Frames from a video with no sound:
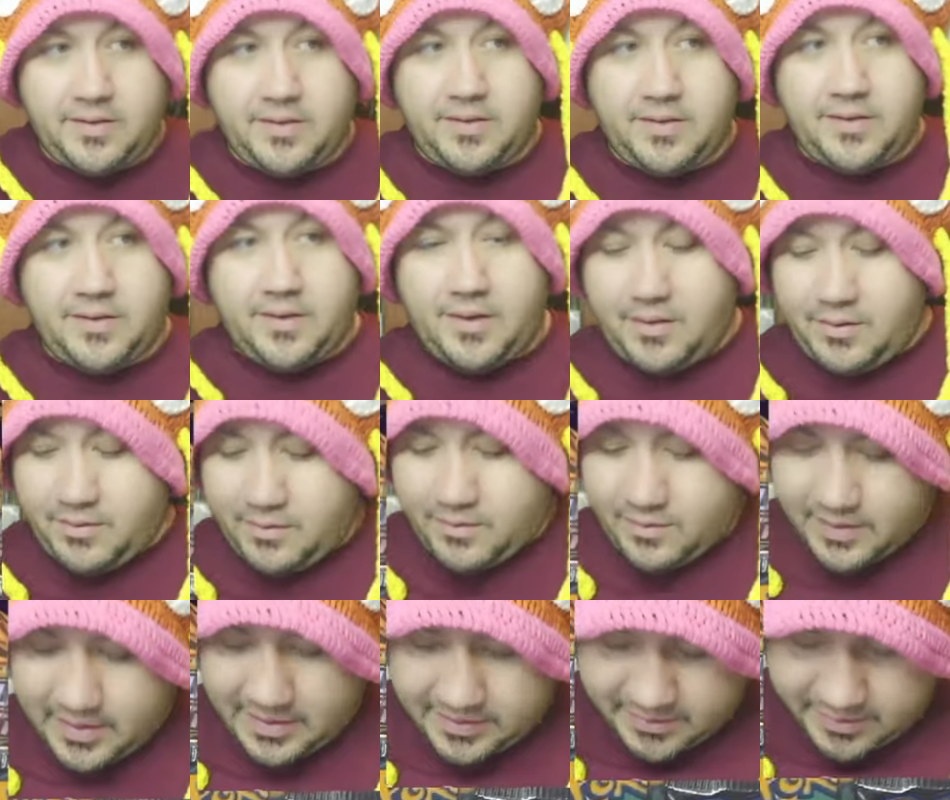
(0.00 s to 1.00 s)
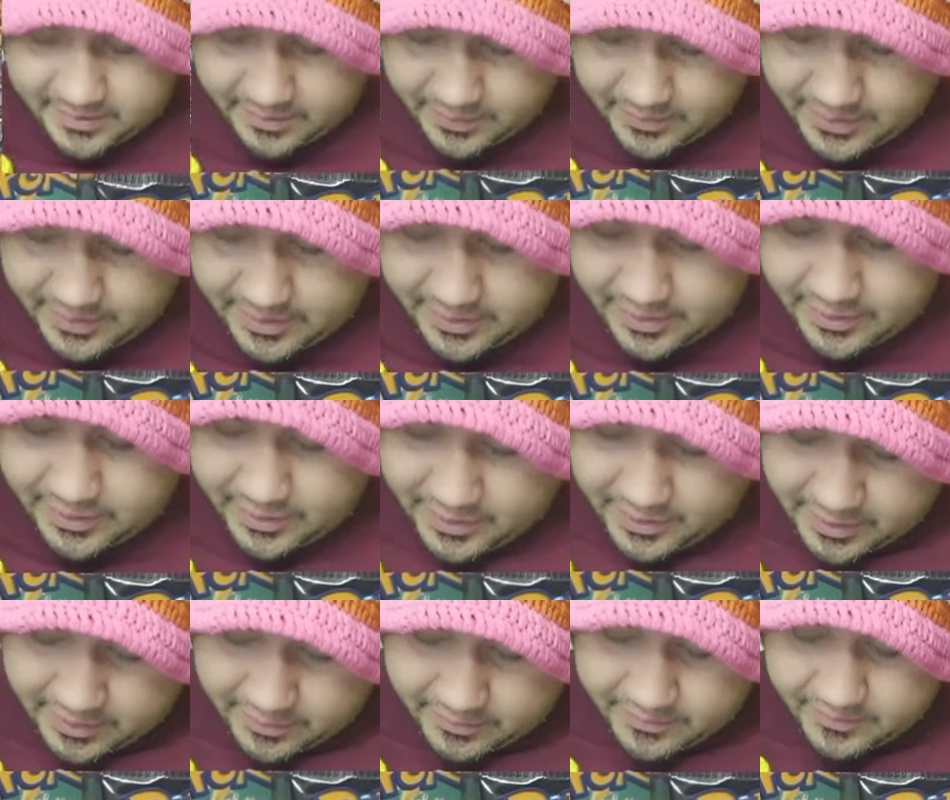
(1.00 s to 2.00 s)
All right, so here you
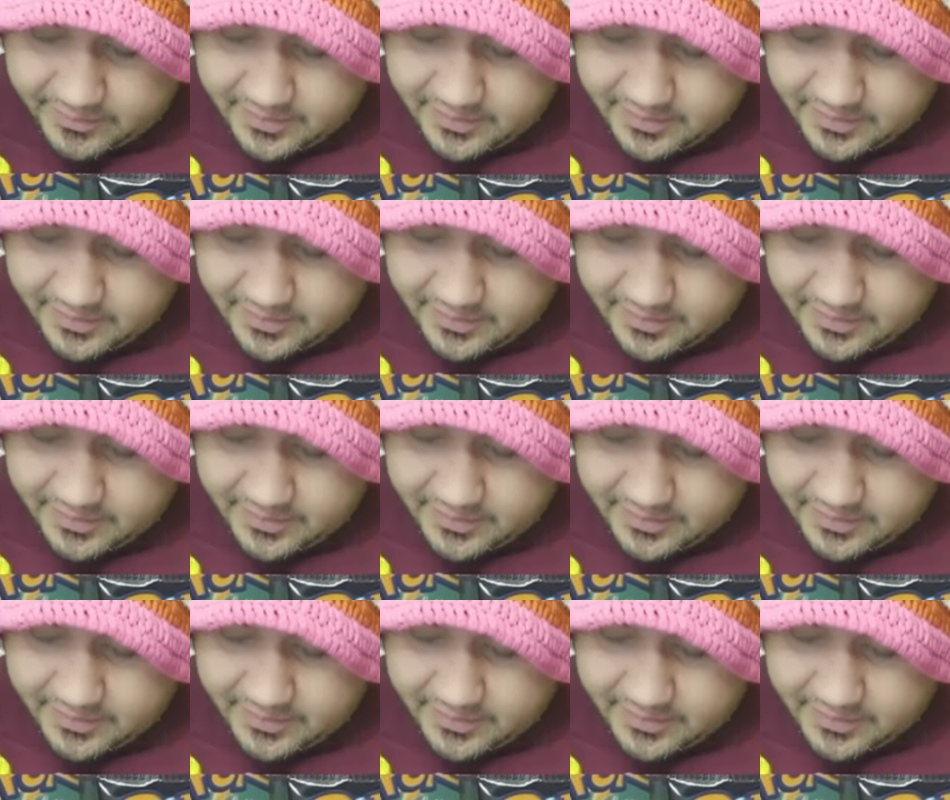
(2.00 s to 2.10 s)
go.